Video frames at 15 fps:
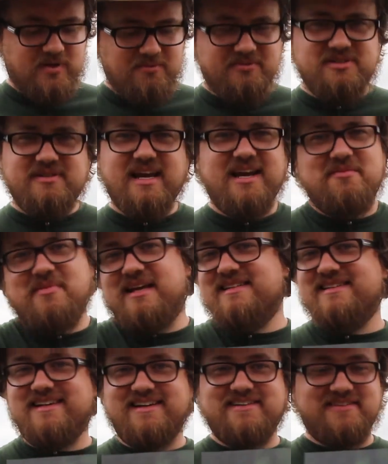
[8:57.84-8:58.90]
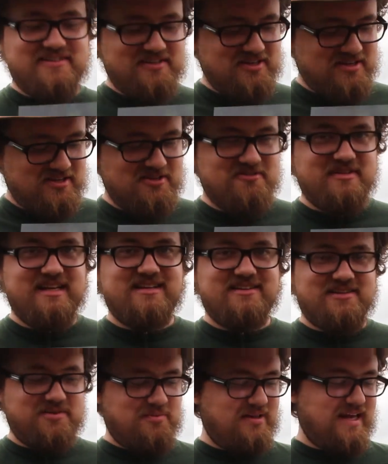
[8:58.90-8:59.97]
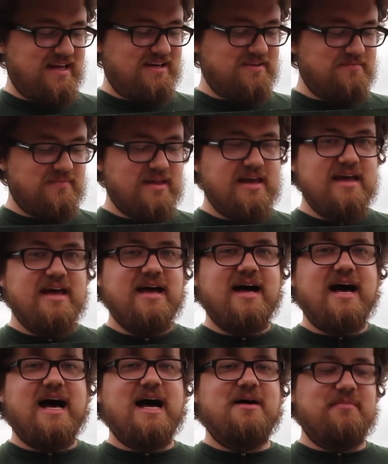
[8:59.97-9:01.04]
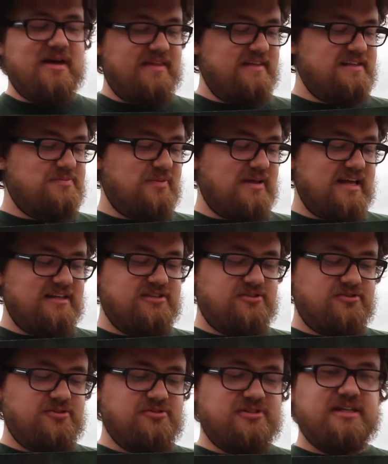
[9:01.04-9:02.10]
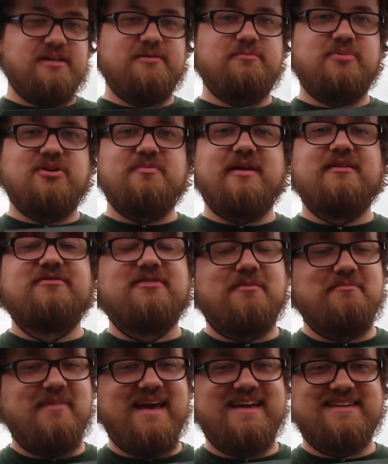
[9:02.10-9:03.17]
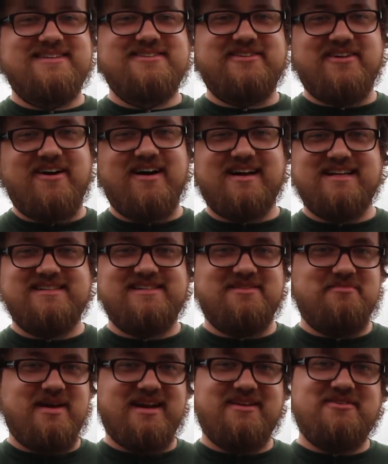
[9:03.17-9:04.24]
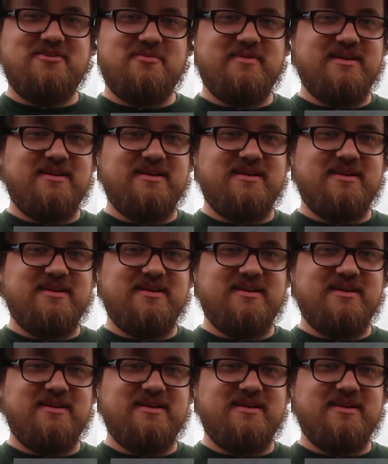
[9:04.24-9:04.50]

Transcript: which kind of makes it a unique little plant. And this plant is usually blooming from May until August in Manitoba.